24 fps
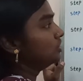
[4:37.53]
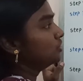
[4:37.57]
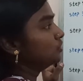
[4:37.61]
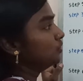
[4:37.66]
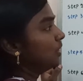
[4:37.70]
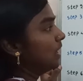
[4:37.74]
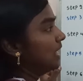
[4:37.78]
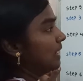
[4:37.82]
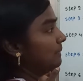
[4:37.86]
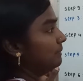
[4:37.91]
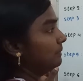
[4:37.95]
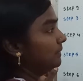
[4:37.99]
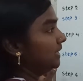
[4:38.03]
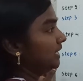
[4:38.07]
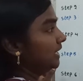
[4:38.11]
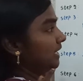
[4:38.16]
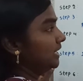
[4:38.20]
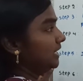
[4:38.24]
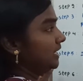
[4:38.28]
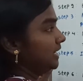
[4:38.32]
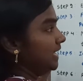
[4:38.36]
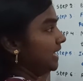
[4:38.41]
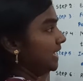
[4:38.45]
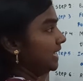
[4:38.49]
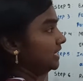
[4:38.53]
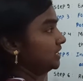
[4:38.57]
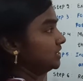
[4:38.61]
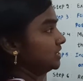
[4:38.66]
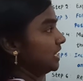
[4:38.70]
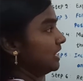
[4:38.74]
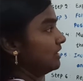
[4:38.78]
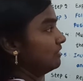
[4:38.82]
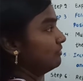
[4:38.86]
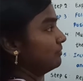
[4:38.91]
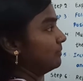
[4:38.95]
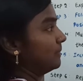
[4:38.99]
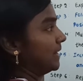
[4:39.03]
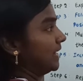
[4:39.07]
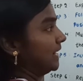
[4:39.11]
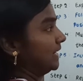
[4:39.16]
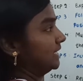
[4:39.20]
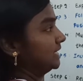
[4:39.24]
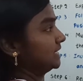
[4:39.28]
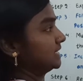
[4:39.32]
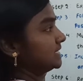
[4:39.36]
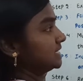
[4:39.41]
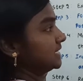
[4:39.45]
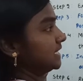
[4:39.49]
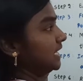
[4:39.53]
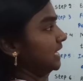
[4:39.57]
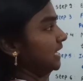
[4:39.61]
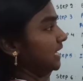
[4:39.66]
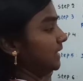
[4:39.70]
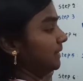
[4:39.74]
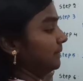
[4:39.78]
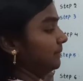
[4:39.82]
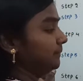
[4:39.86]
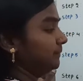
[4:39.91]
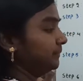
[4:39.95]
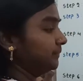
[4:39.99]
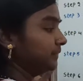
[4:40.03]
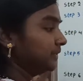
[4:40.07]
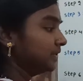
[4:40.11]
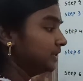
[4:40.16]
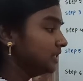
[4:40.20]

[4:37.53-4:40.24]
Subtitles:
to obtain h of minus k.